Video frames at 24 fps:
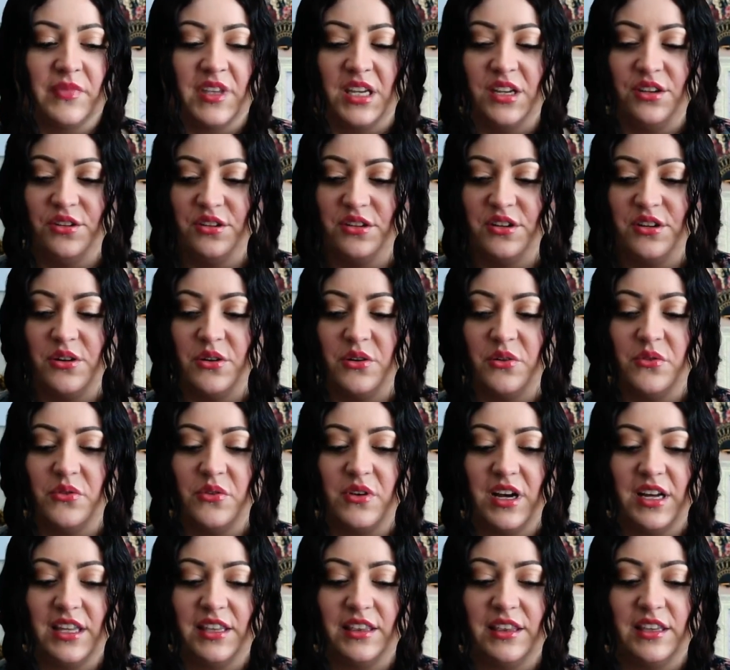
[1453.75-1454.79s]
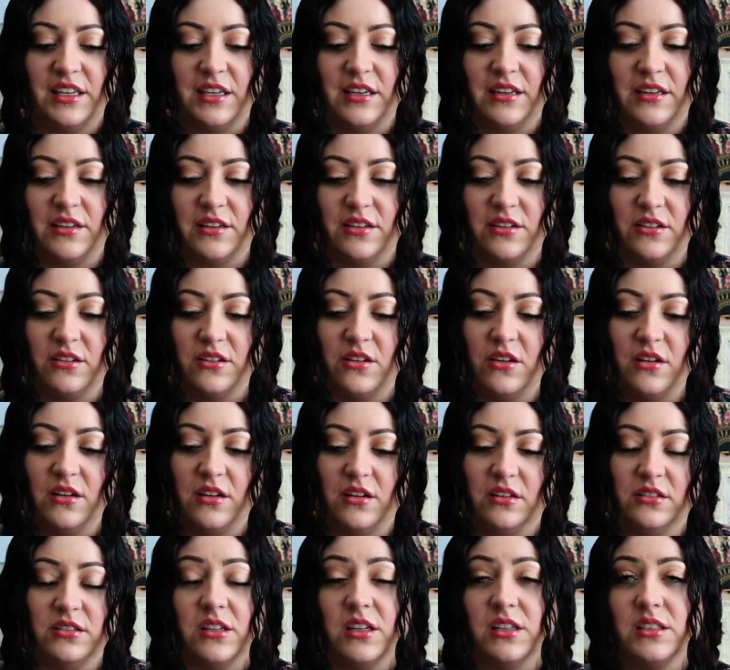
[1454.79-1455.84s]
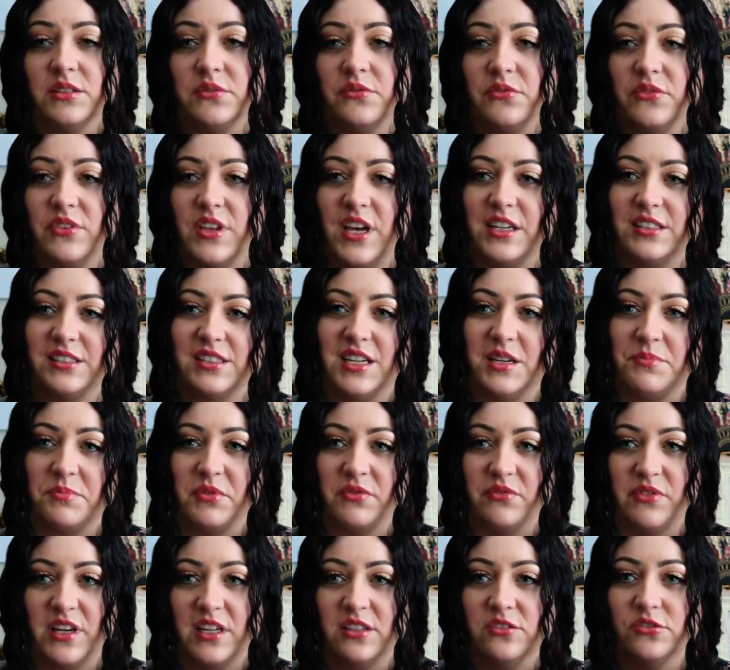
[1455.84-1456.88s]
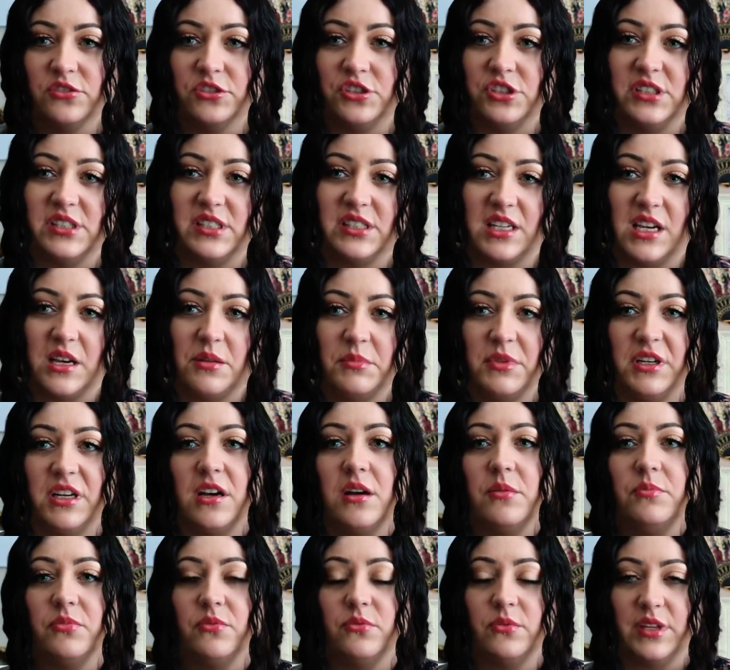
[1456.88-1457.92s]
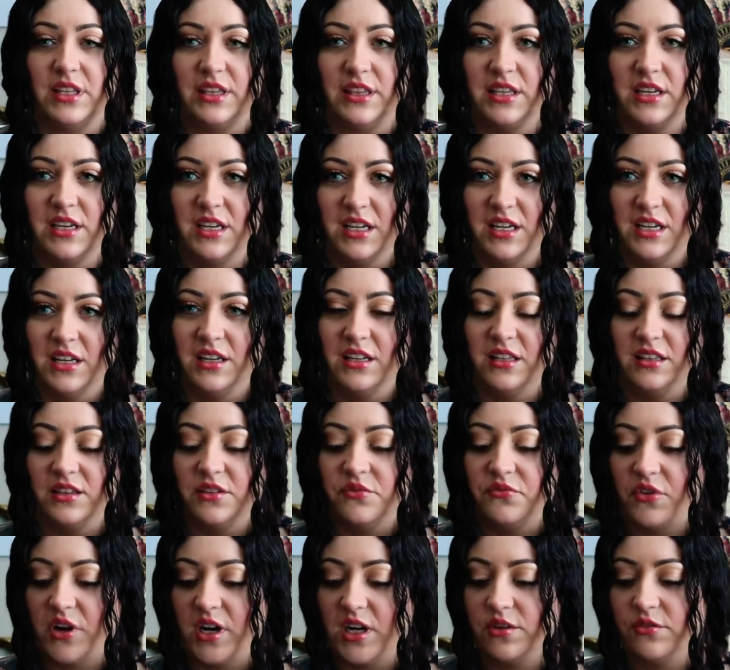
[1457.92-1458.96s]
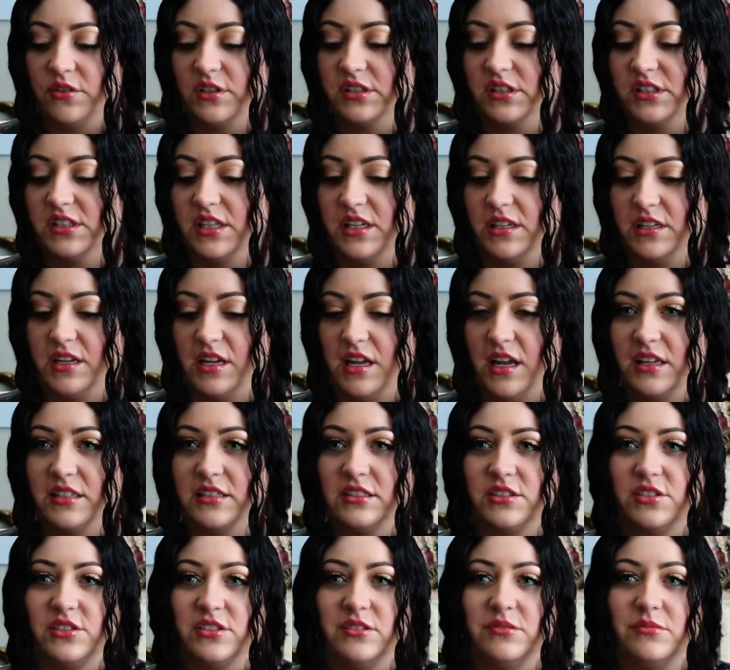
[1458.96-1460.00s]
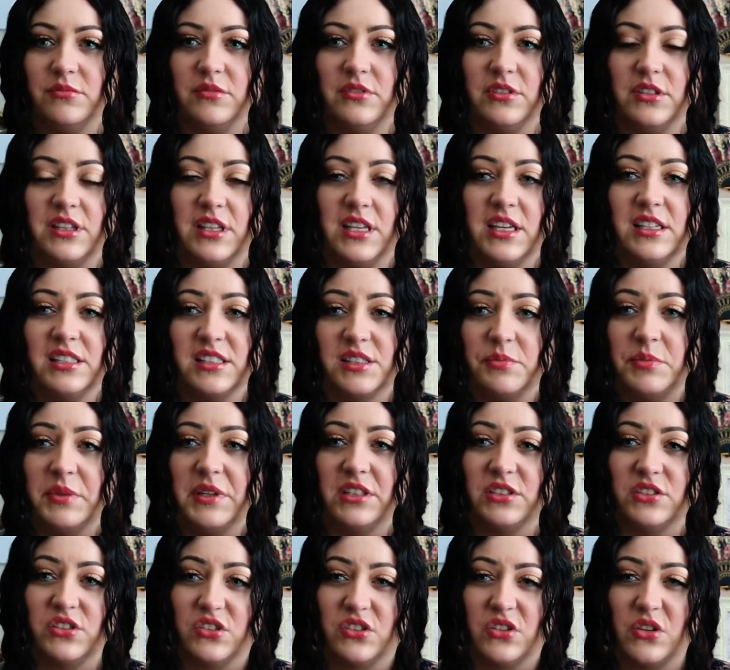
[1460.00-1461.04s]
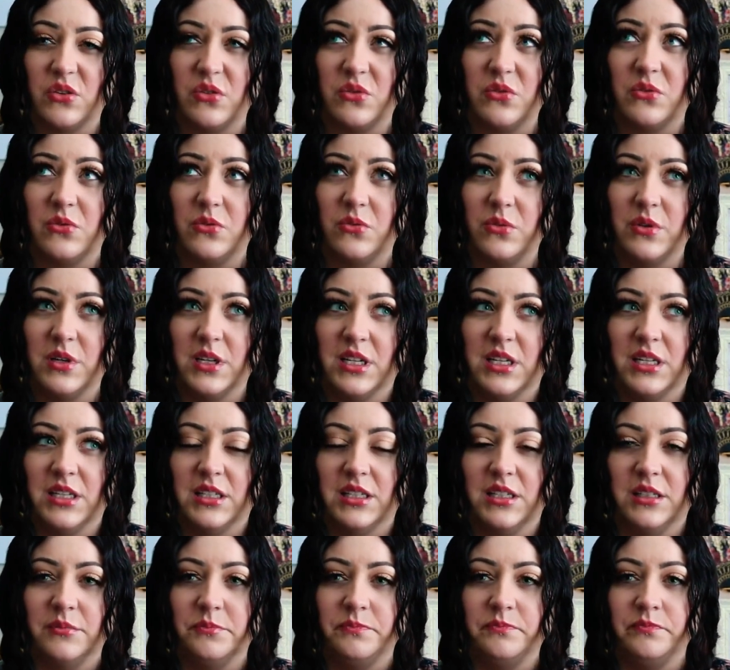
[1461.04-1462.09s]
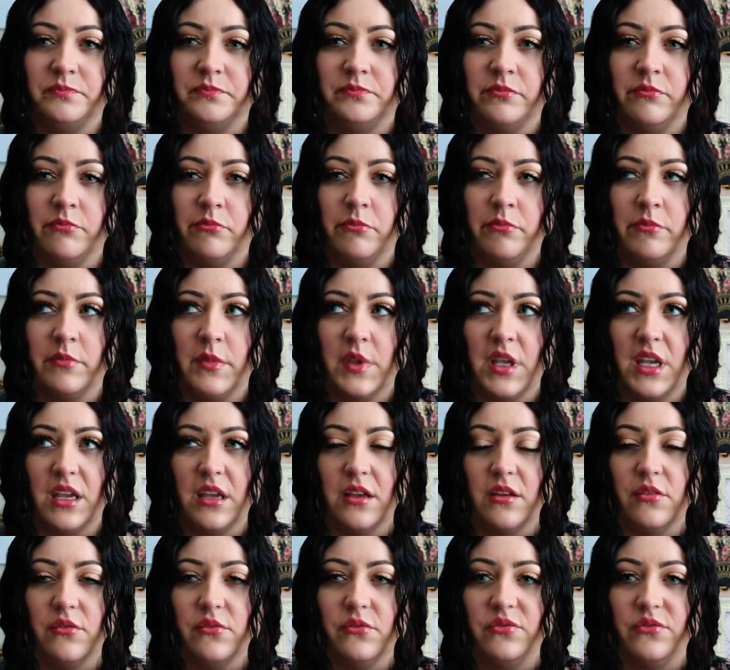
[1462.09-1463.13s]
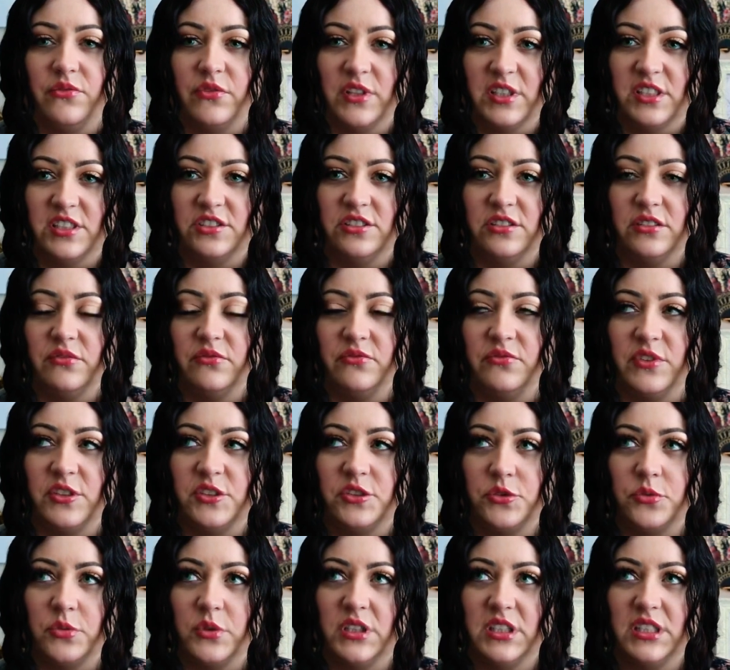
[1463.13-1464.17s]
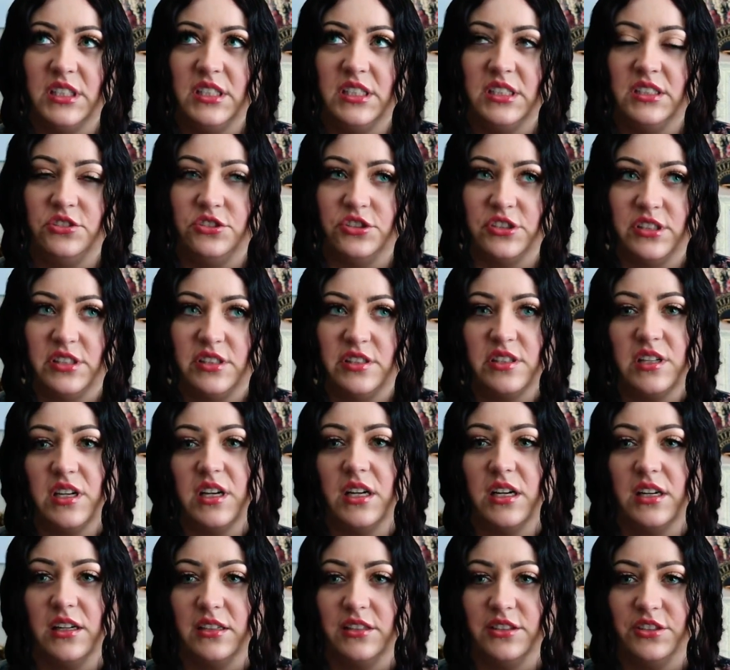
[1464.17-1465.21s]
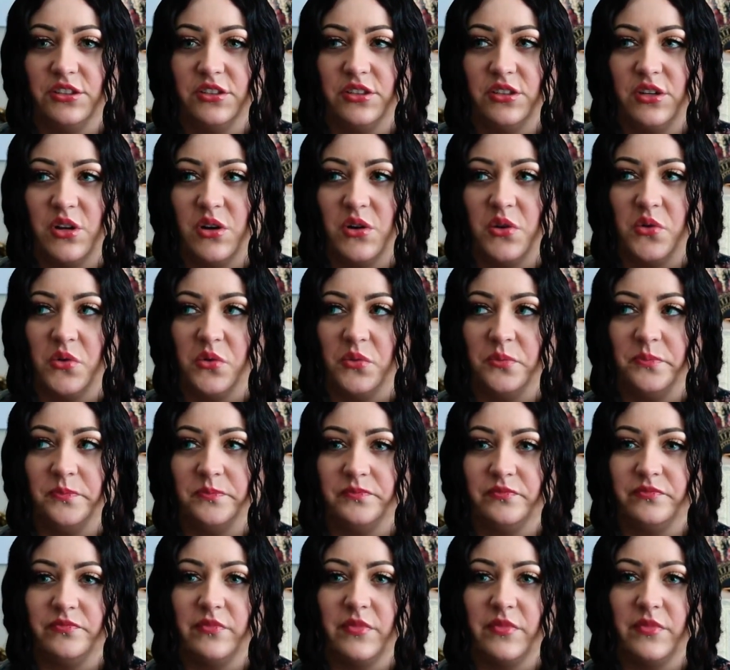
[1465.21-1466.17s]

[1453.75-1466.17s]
you know, I think a lot of that type of energy is coming up with the virus and things being so visually just, you know,